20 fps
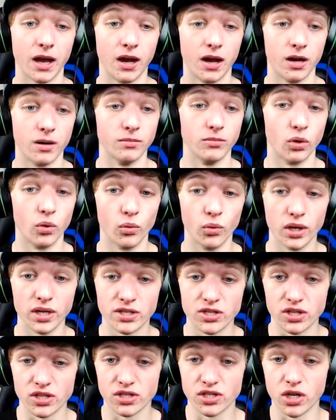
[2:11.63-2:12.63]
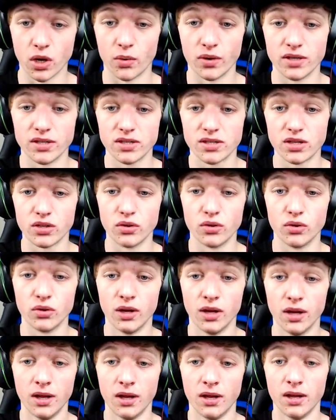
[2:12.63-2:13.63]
which is going to